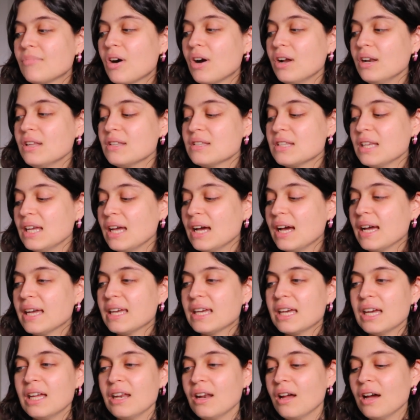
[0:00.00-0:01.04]
Honestly, I
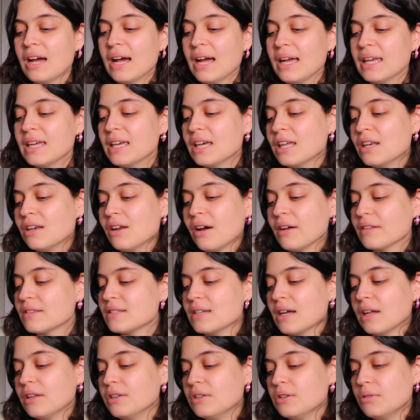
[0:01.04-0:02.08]
can I cannot
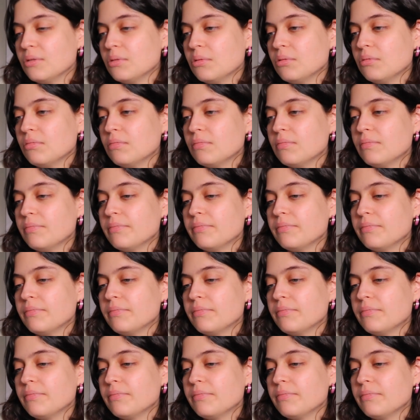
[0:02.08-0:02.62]
tell you